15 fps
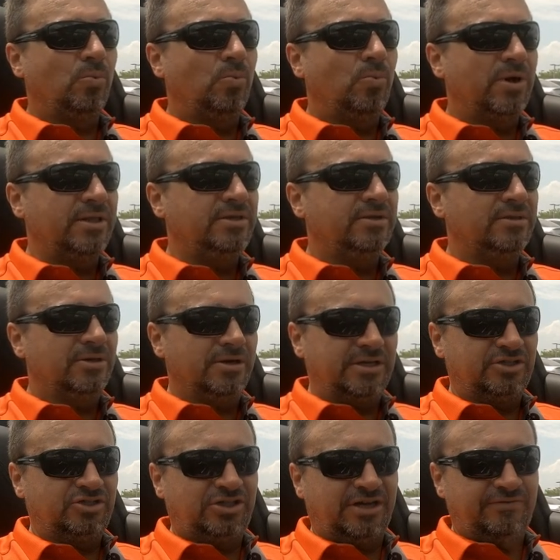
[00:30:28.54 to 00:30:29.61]
when you look
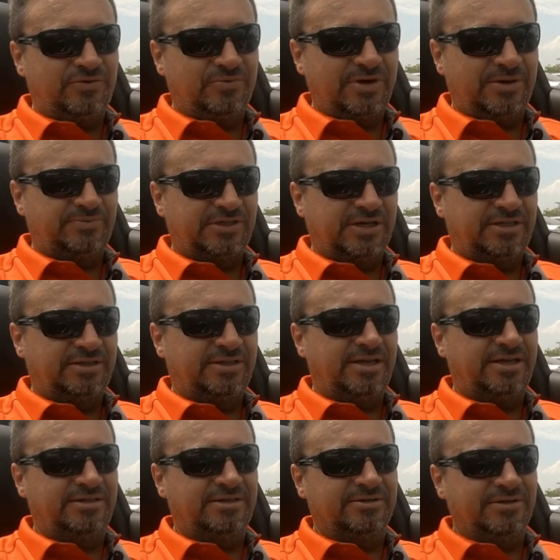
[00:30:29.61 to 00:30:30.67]
at Chevy website
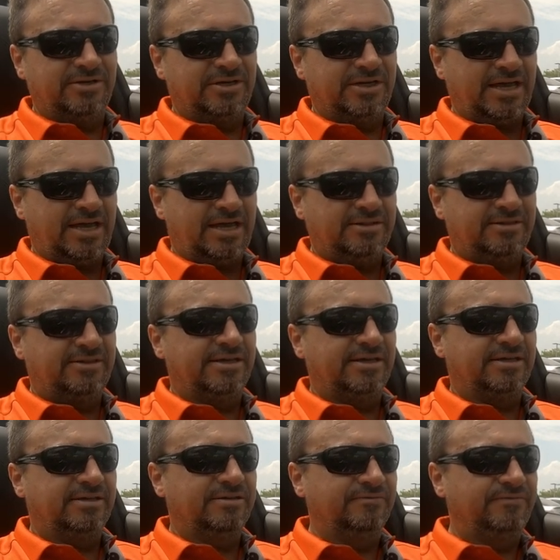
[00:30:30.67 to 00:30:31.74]
and you look at
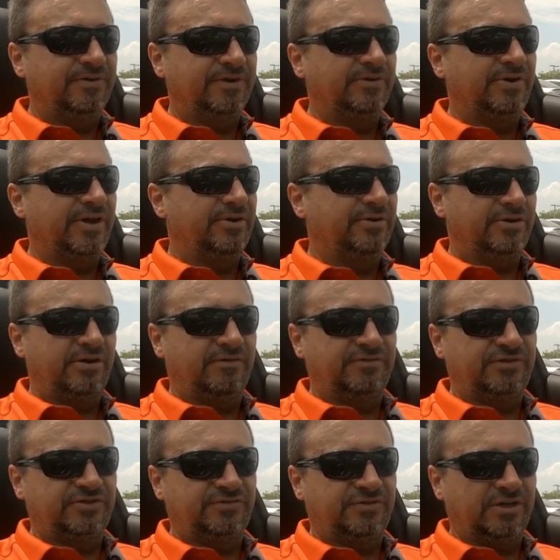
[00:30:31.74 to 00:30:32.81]
the configurator of
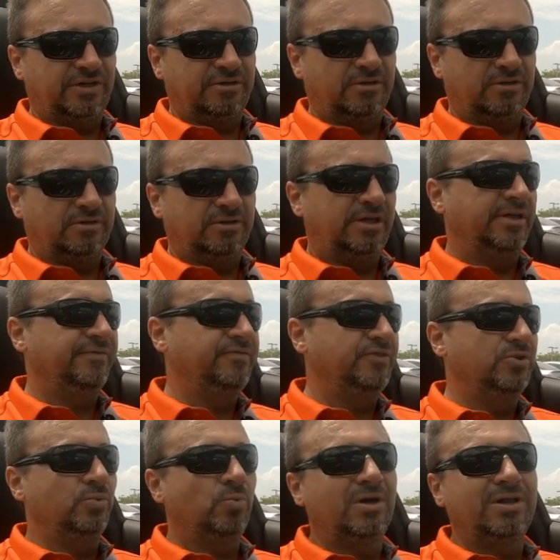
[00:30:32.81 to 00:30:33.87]
this vehicle, if
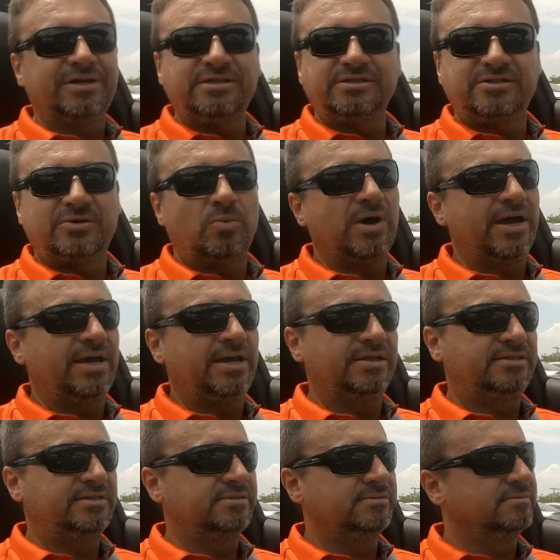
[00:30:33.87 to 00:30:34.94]
you're willing to wait
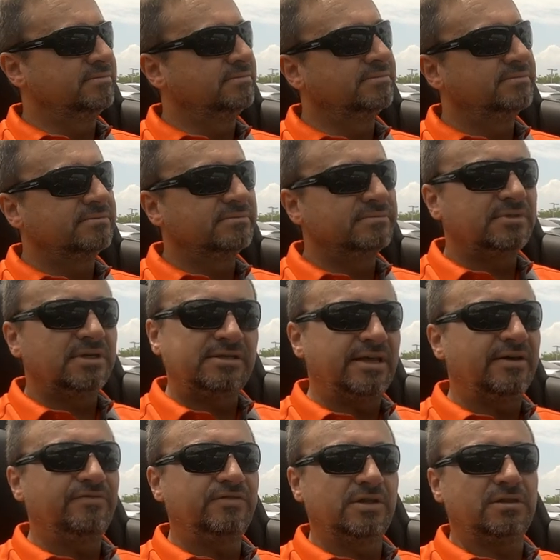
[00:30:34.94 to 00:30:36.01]

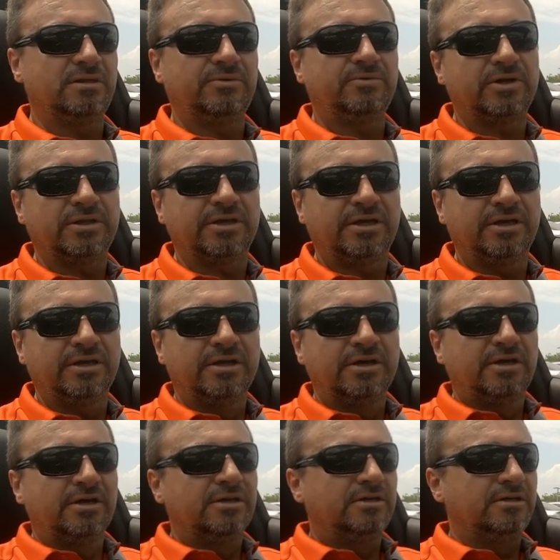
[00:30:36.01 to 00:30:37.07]
indefinitely, really,
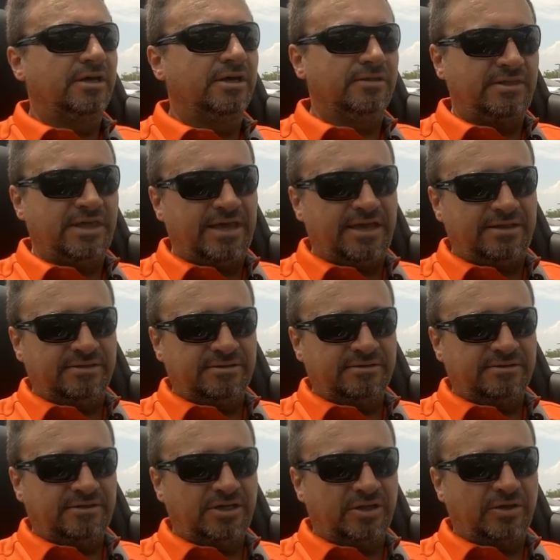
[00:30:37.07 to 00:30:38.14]
uh, then
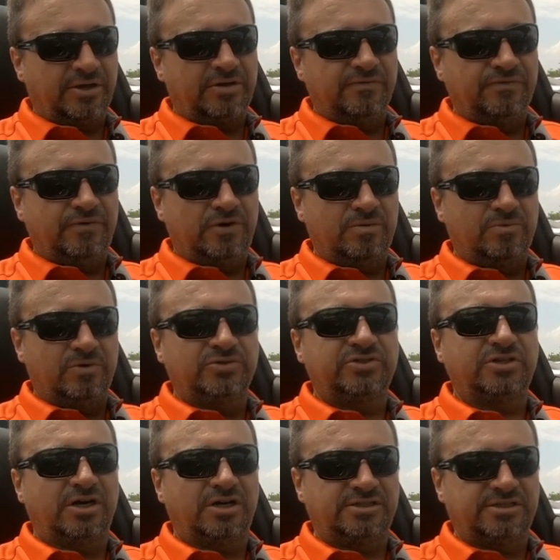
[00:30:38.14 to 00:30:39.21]
you know the convertible
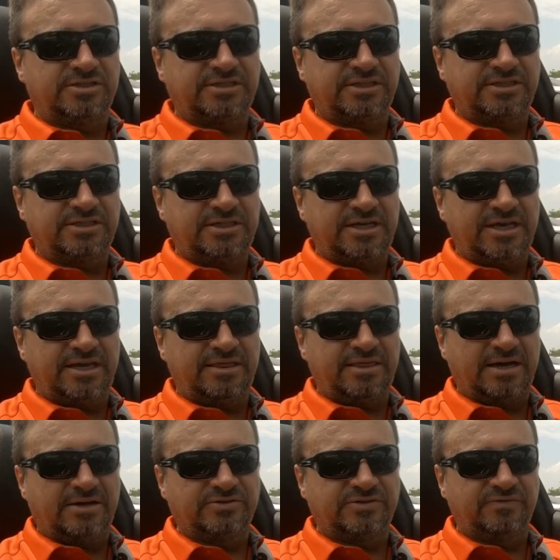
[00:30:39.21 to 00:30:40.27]
starts at
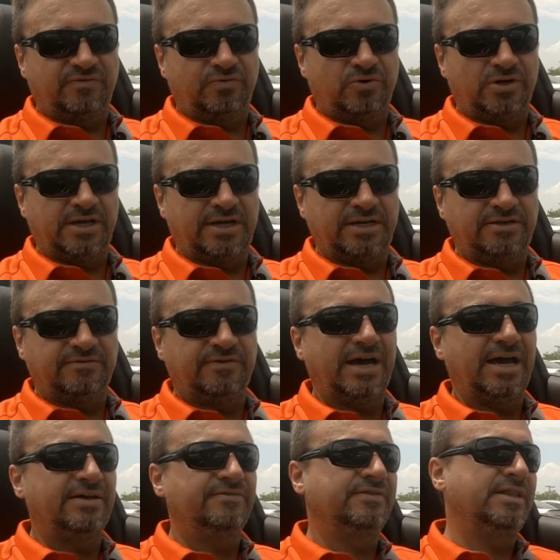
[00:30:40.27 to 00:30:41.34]

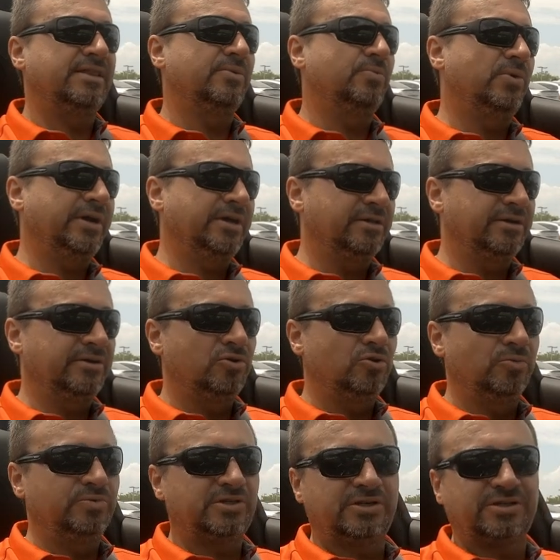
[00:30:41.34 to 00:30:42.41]
68,495 and the regular
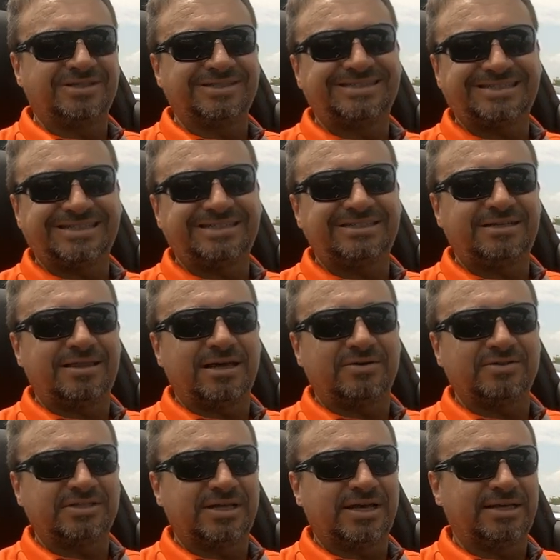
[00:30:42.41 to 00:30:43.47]
coupe starts at
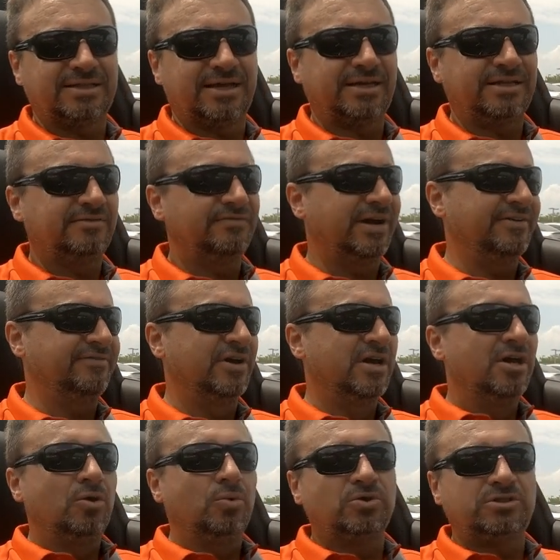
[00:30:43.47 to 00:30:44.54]
60,995
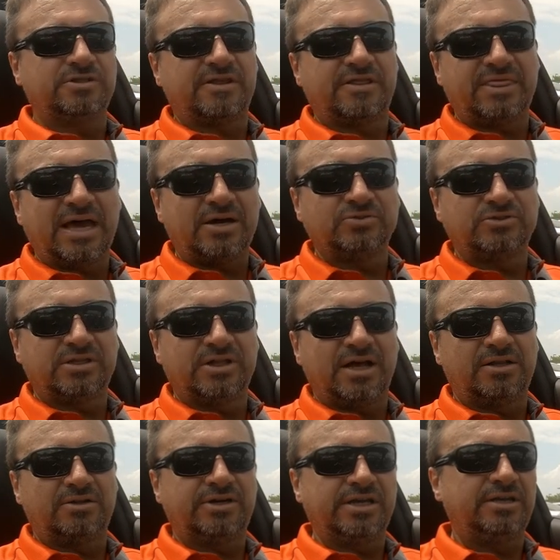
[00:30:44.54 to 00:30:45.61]
which is a thousand
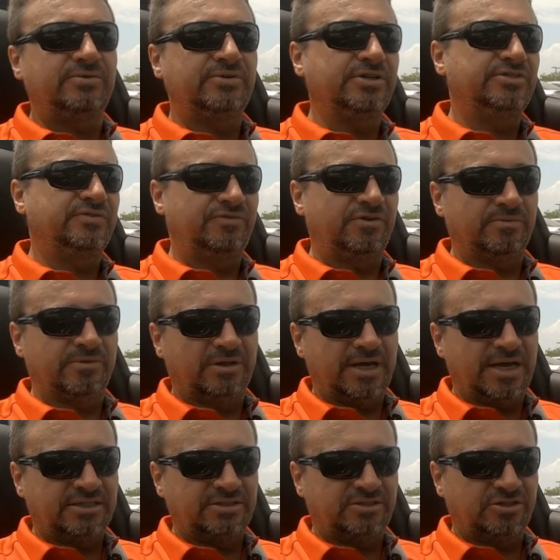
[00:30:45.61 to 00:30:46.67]
dollar increase from the
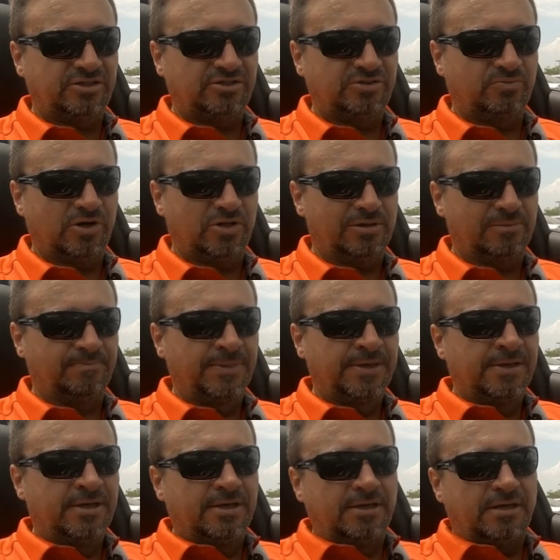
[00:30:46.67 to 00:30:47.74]
last year's model
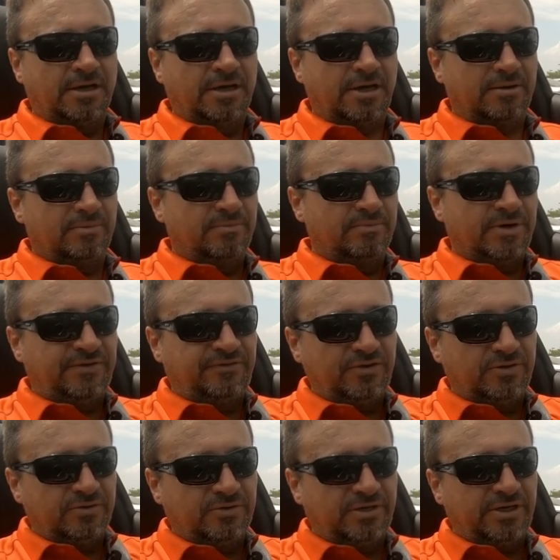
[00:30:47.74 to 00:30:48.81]
uh, but if
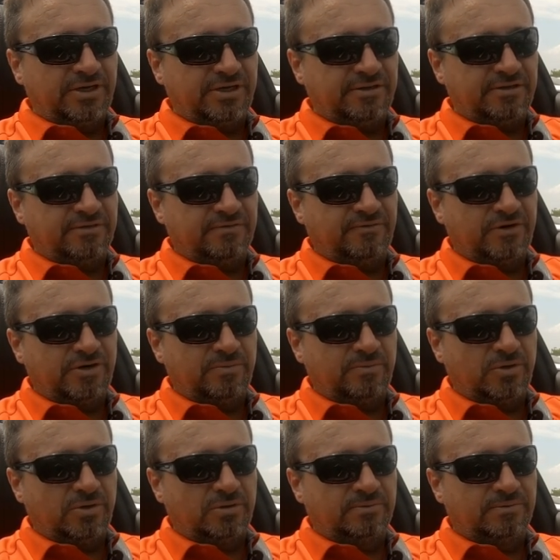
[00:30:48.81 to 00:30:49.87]
you hit
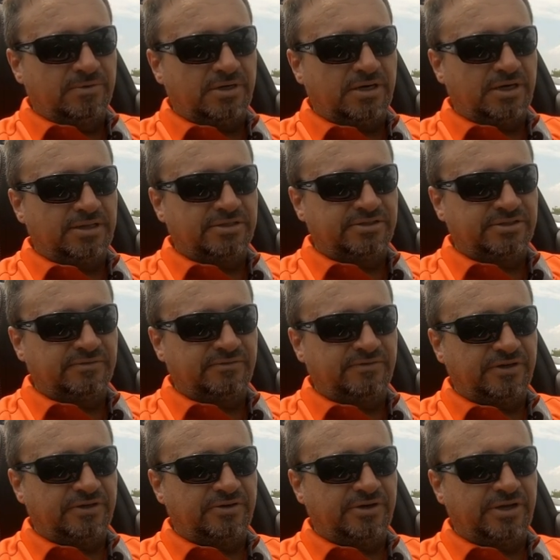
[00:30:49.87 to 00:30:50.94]
convertible on this
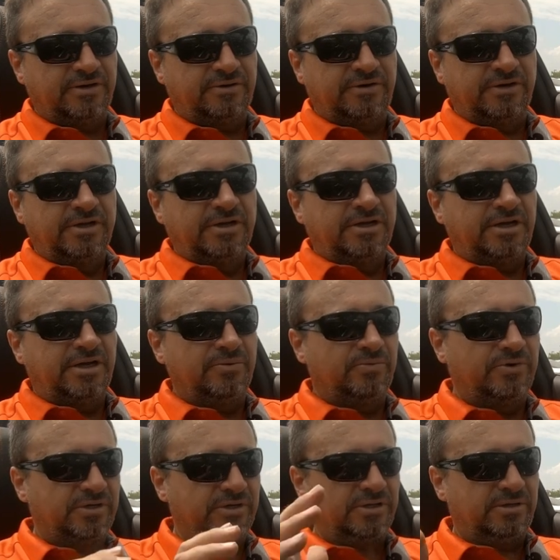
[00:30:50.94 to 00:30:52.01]
configurator and
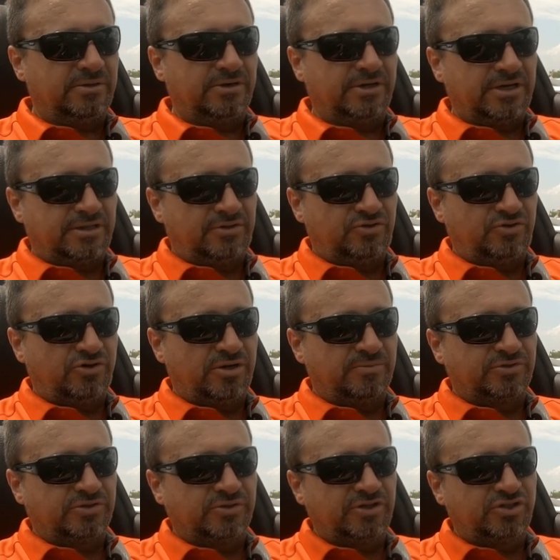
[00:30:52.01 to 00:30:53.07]
we're gonna look at
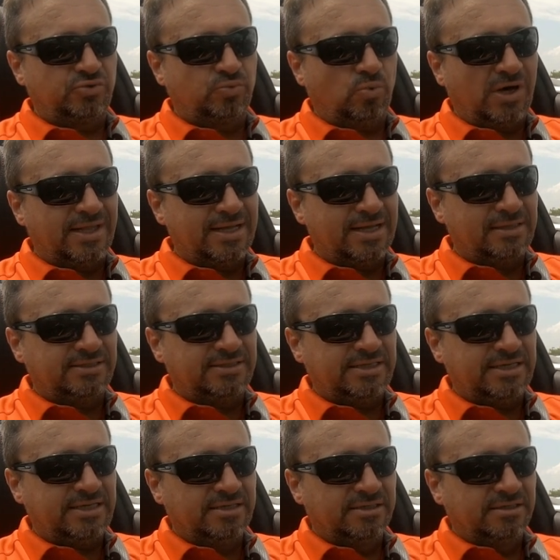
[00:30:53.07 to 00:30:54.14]
trim so there's one
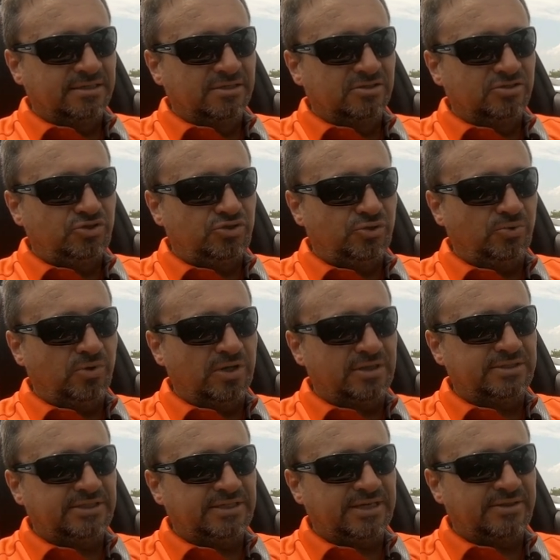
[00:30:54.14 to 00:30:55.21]
LT,
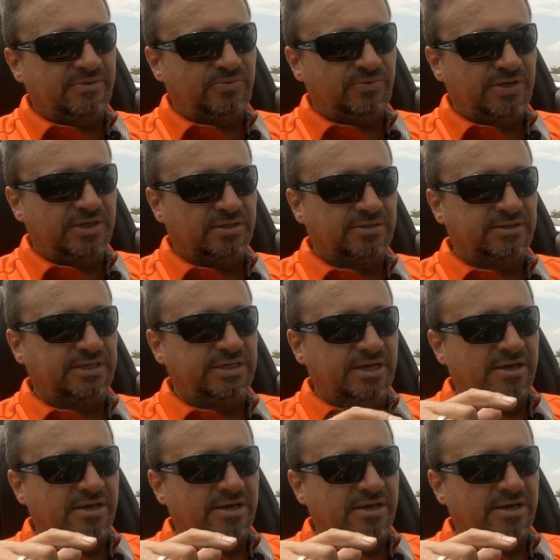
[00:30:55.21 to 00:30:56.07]
2LT and 3LT